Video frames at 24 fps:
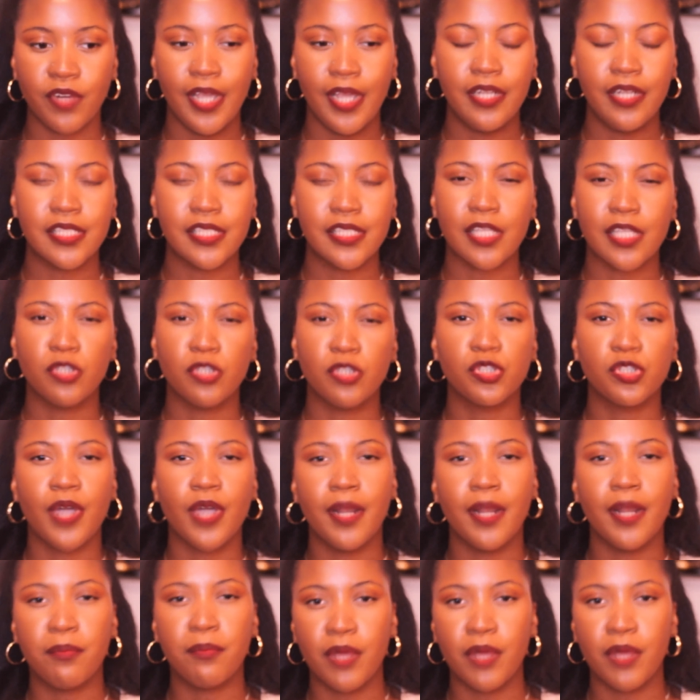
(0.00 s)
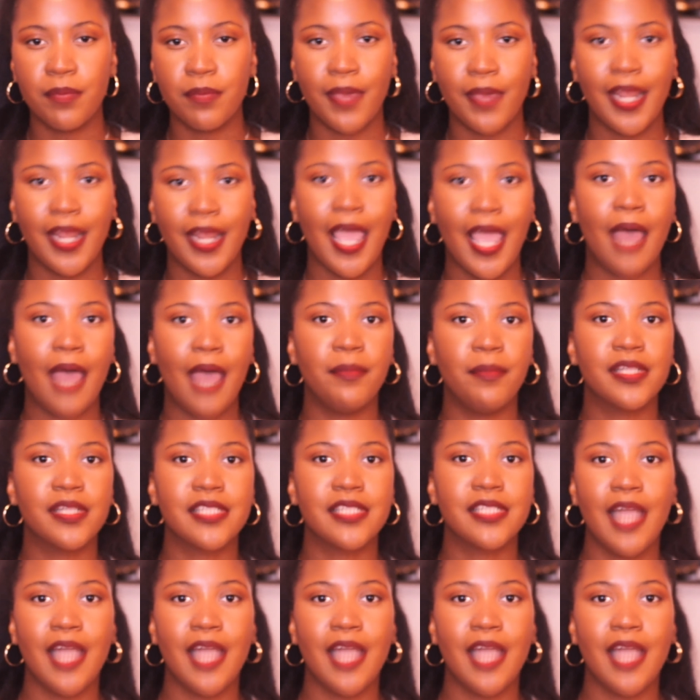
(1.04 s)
And it's like, you're trying to break bad habits.